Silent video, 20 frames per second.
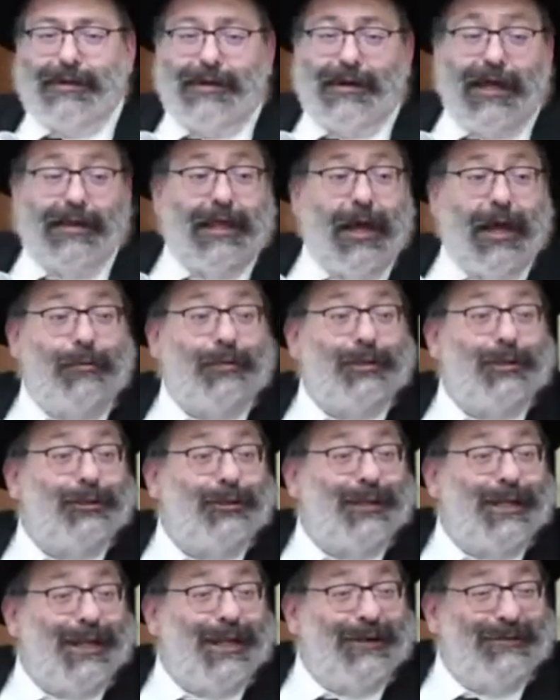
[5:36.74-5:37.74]
And that was her
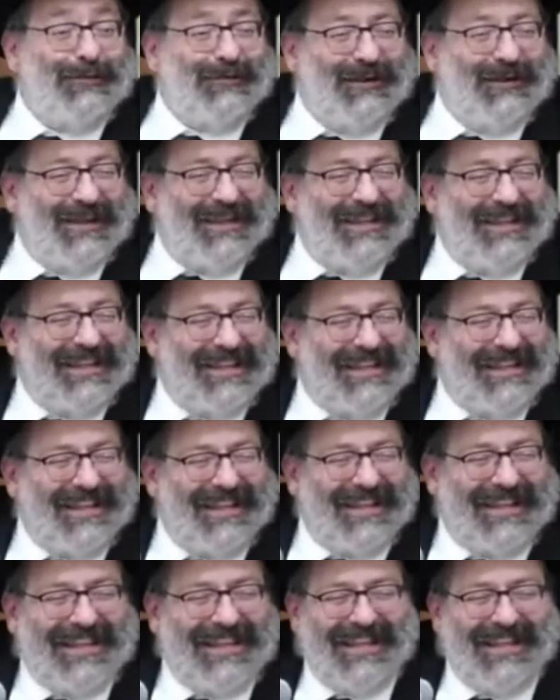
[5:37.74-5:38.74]
tikkun.
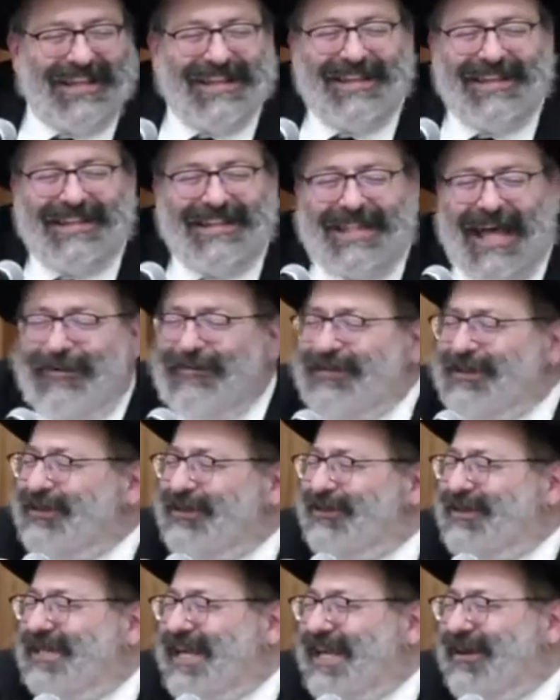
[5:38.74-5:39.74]
That was
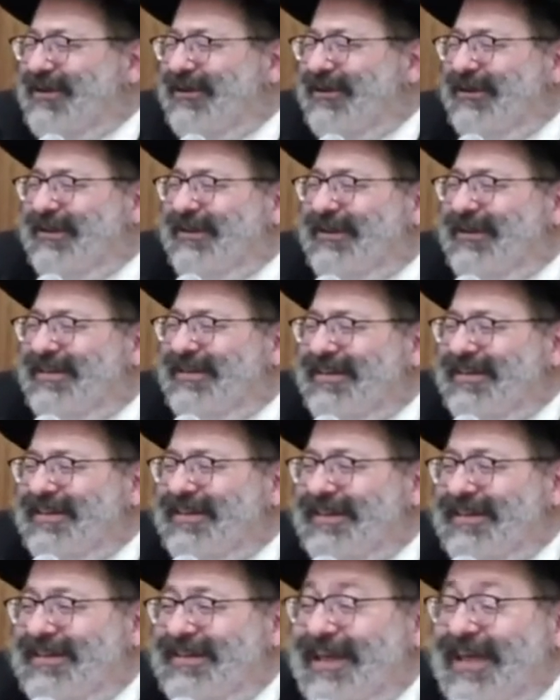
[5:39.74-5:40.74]
her tikkun.
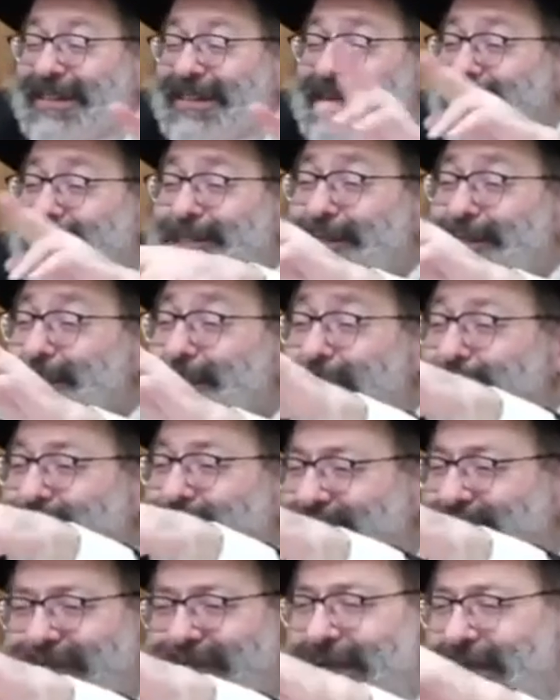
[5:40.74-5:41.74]
And this is more
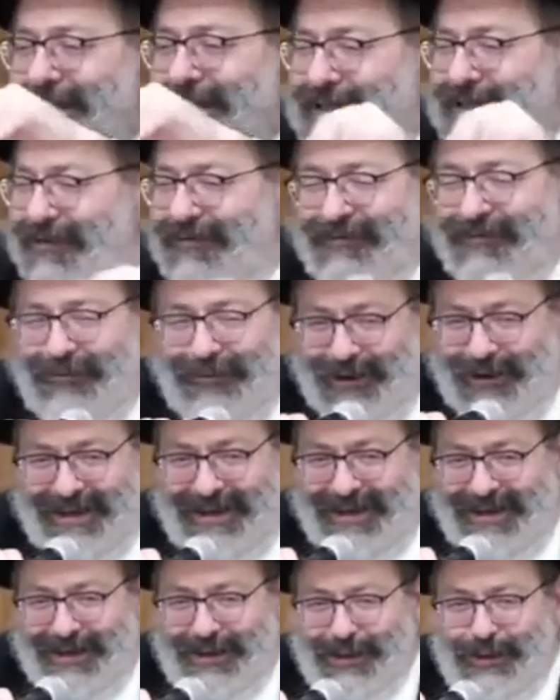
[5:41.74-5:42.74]
than fasting 40
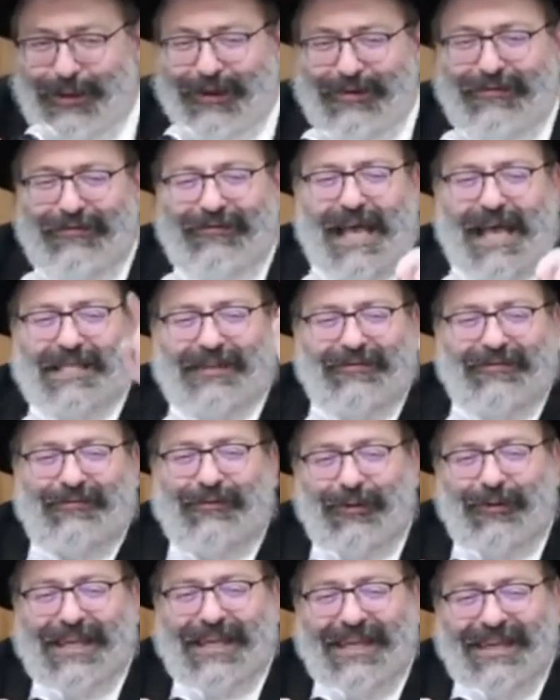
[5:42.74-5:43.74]
years. You could fast
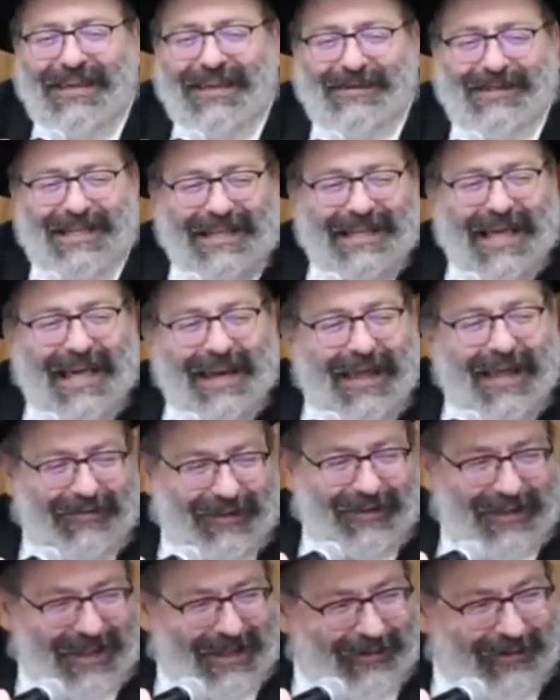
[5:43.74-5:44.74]
40 years and not have
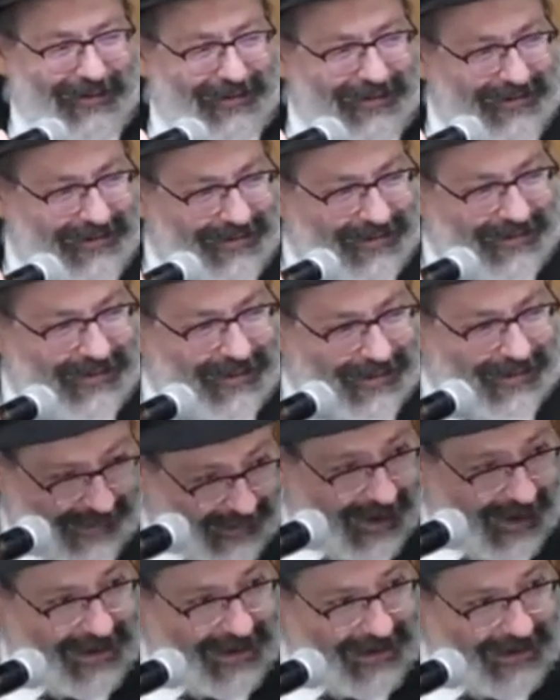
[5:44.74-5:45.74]
a tikkun.
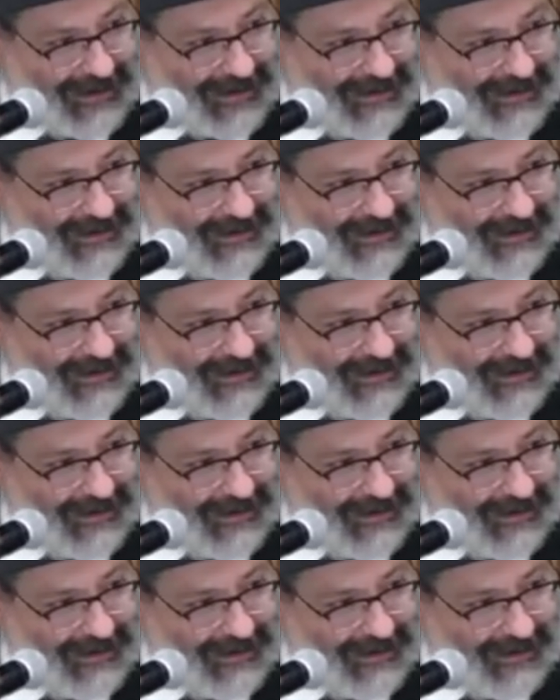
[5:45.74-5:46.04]
Right?